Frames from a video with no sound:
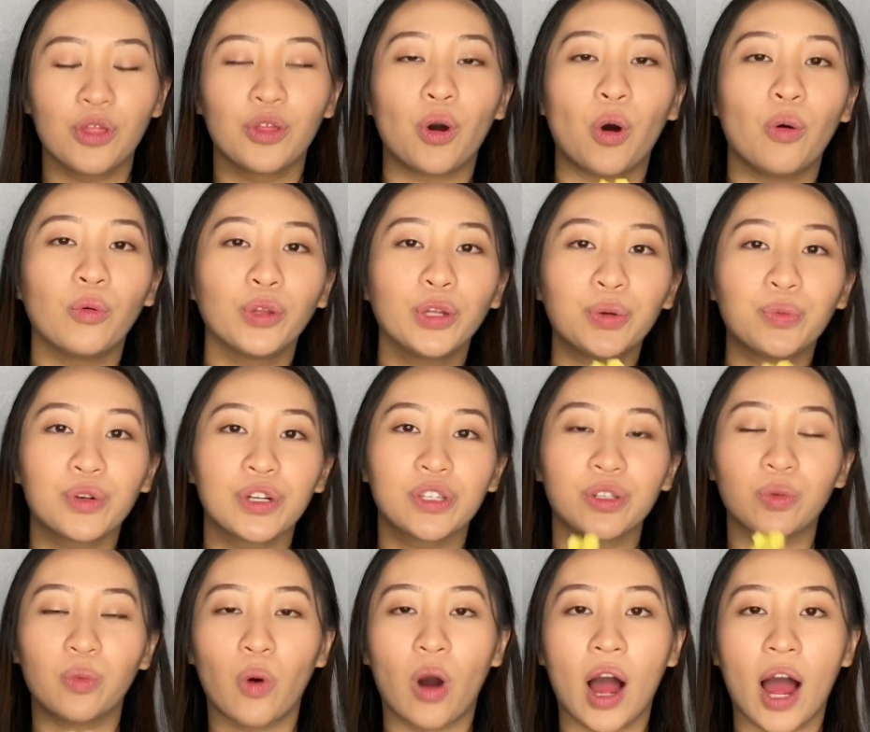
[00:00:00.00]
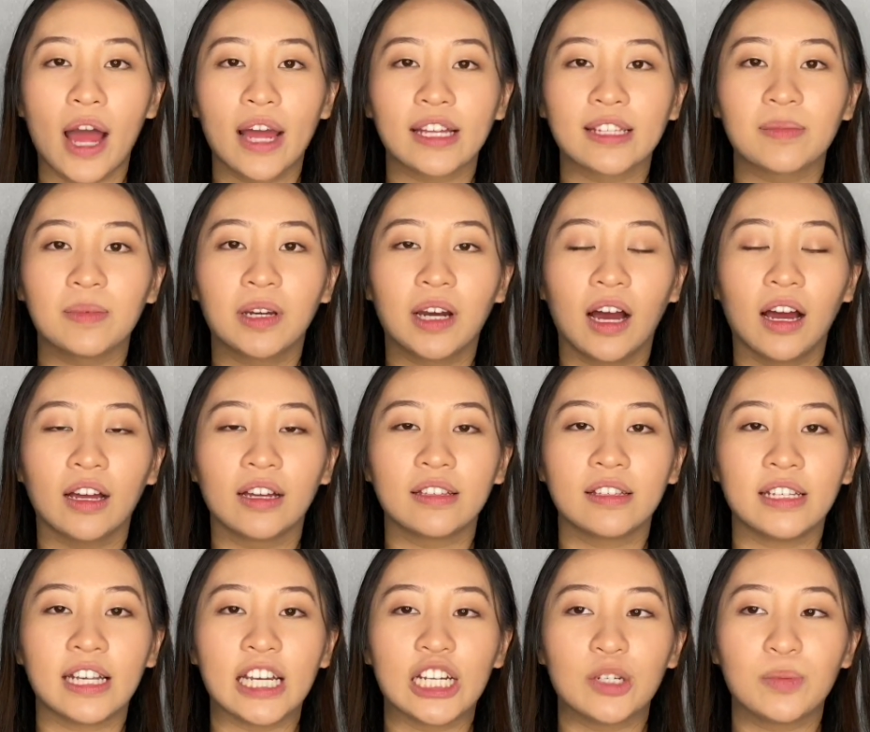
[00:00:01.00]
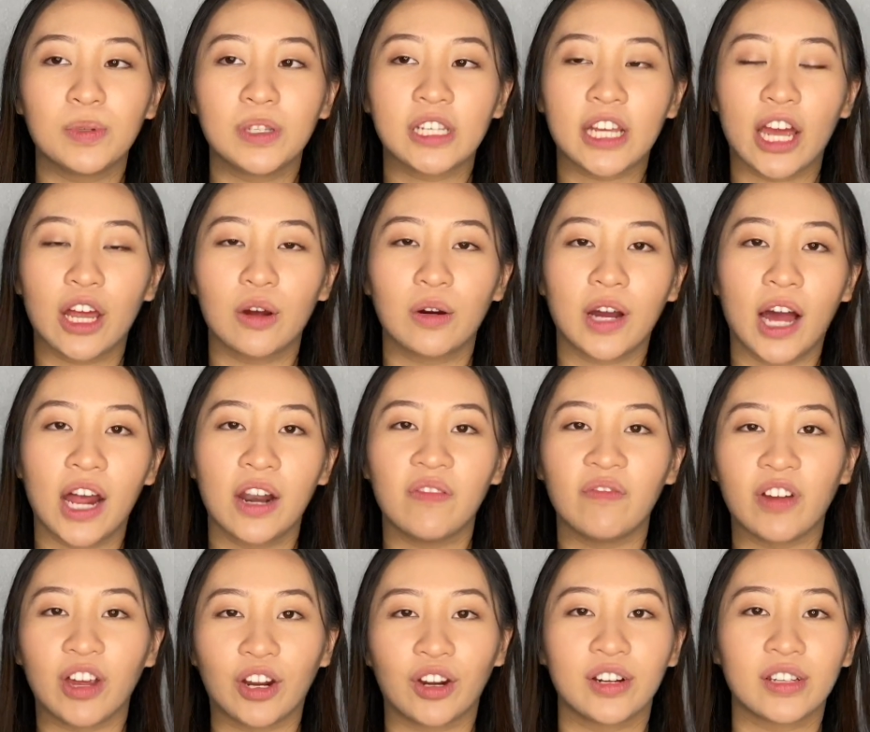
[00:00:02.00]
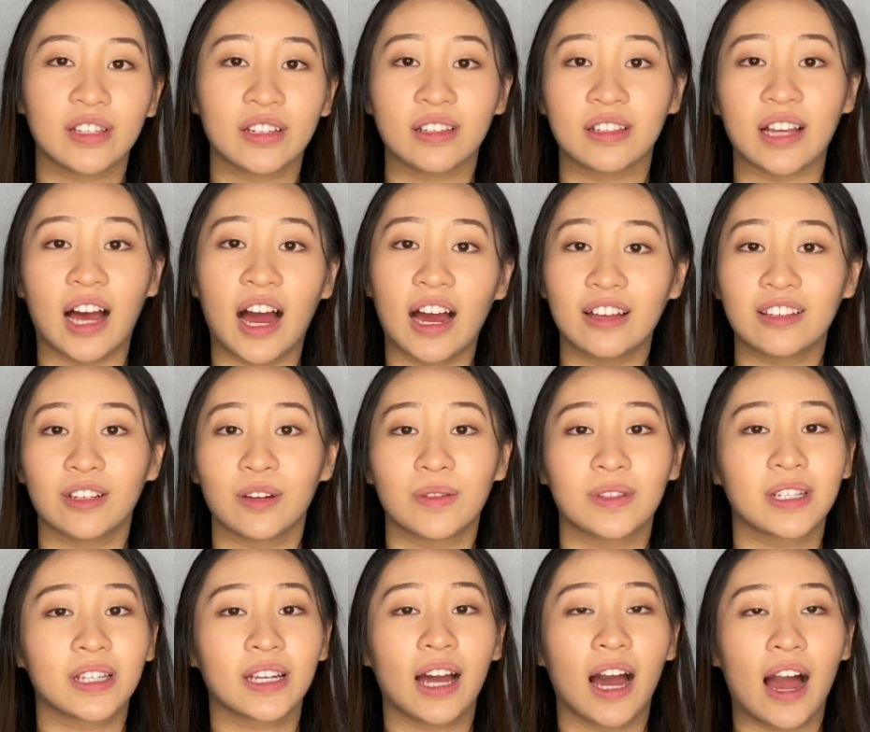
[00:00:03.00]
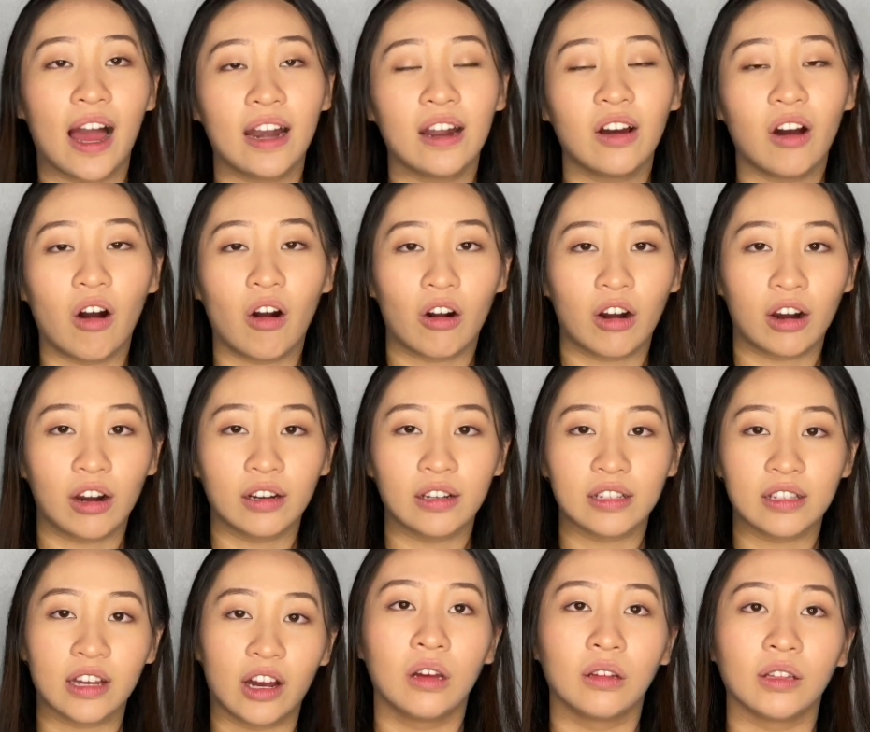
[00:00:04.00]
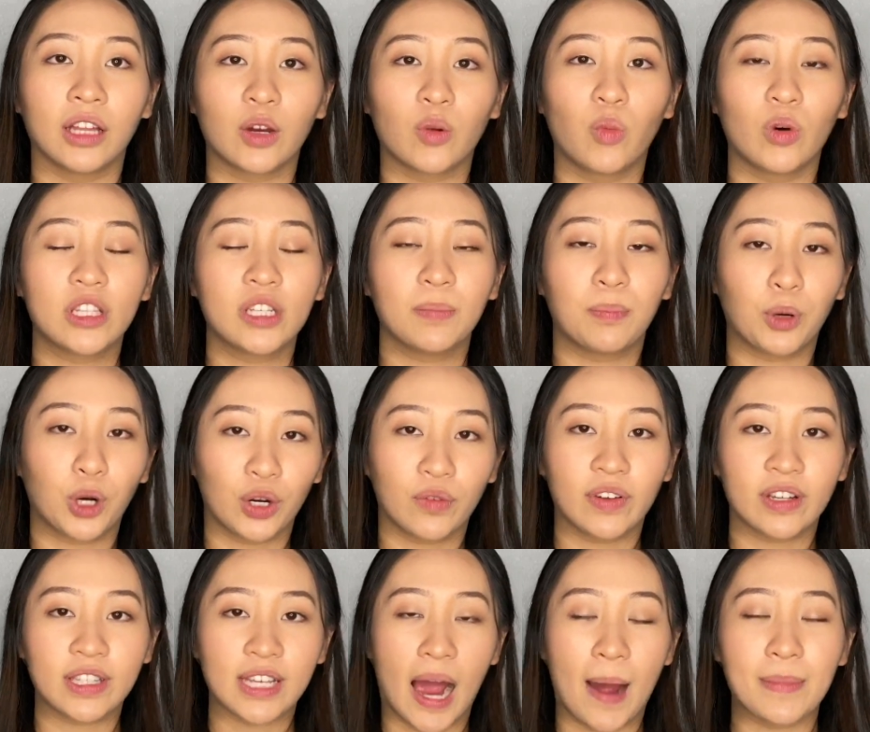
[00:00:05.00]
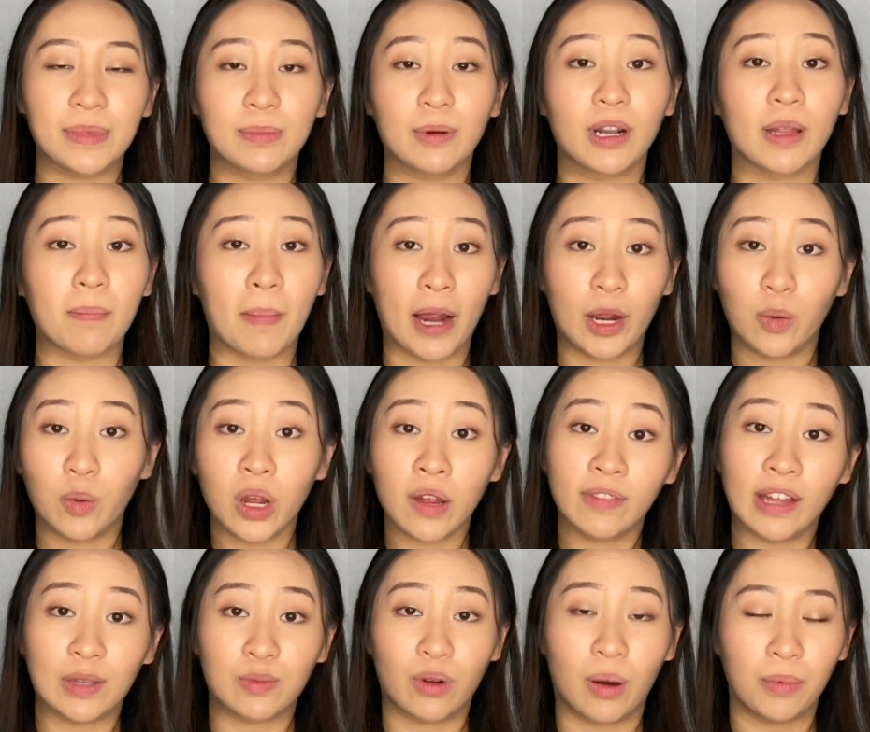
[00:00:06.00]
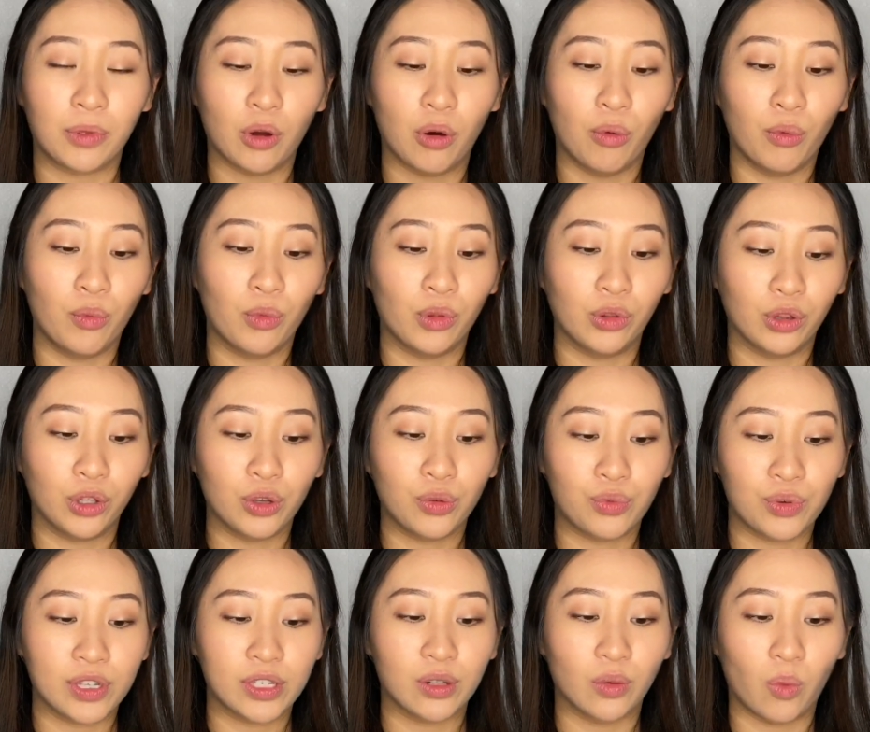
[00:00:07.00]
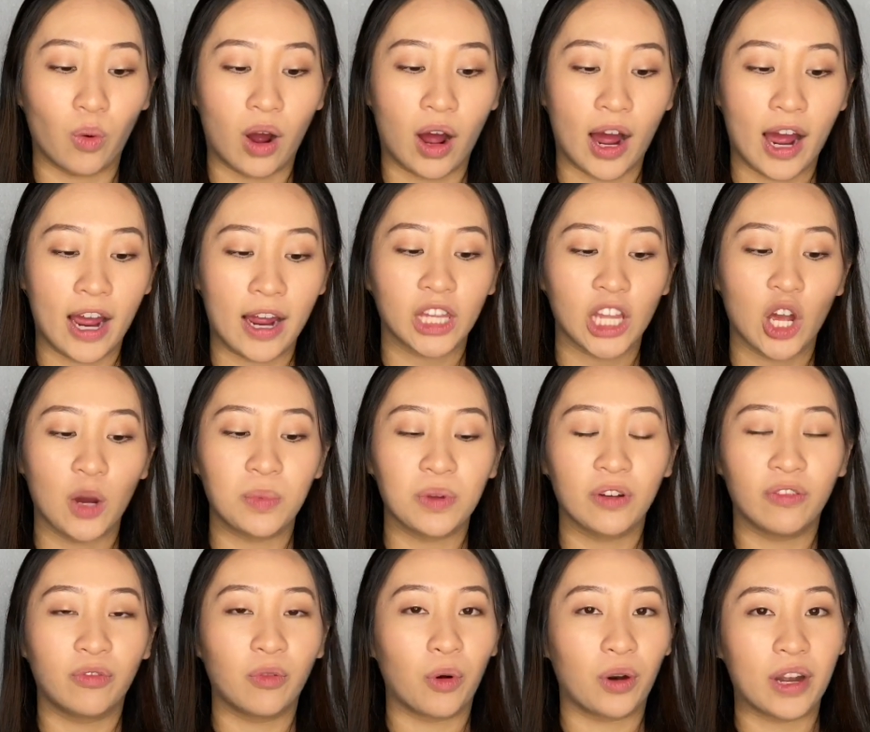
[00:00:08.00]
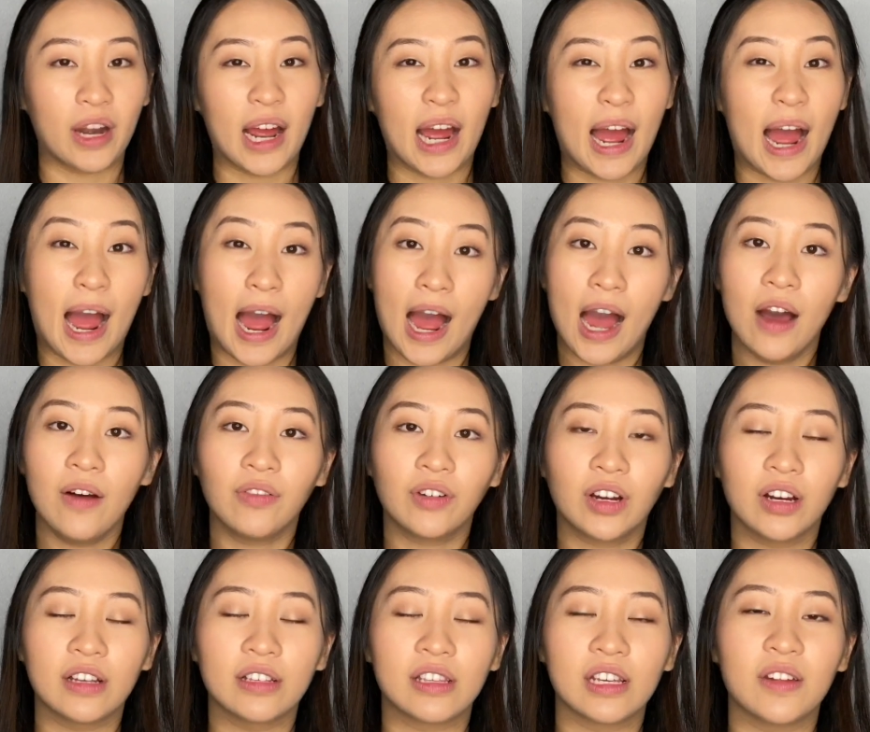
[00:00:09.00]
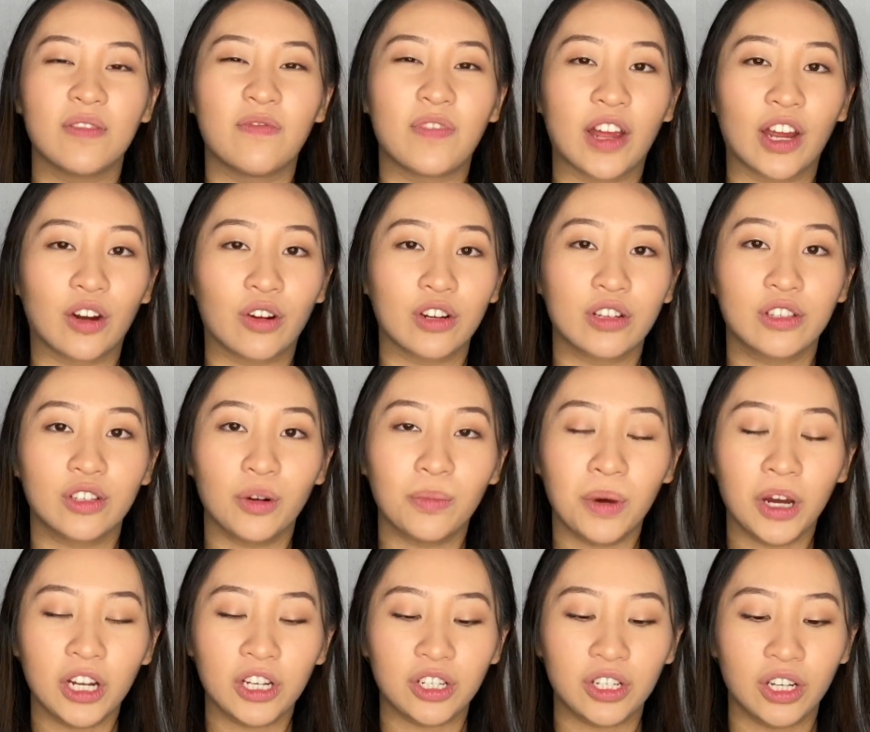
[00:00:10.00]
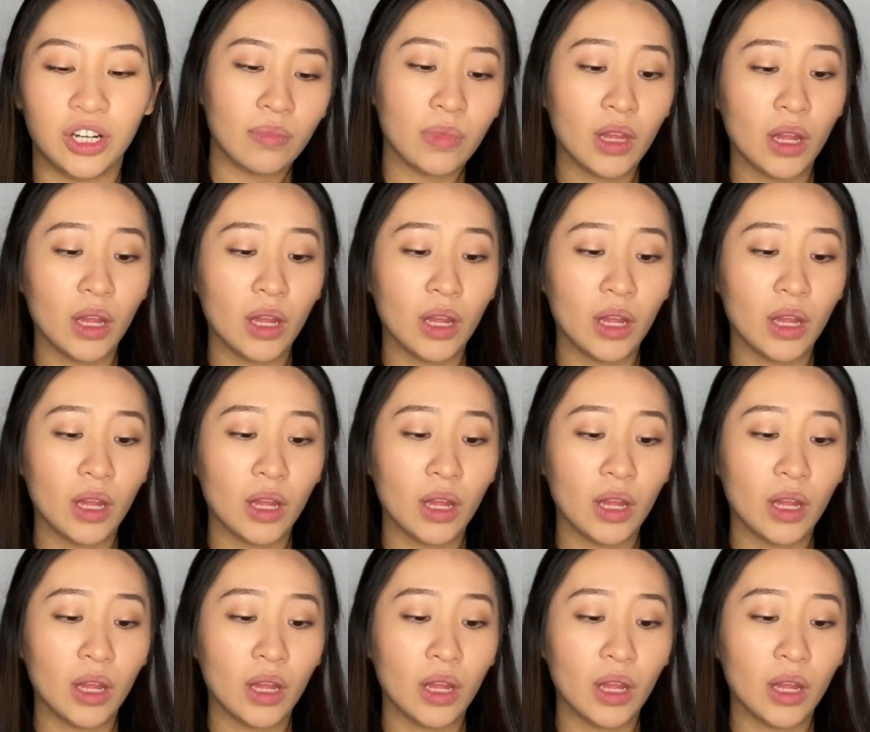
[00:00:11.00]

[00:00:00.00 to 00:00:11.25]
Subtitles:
The only reason why is because each potato kind of varies in size, so it's kind of hard to tell like what's a perfect time to put in the microwave. That's probably the only reason why it'll be a 4.5, because it varies so much.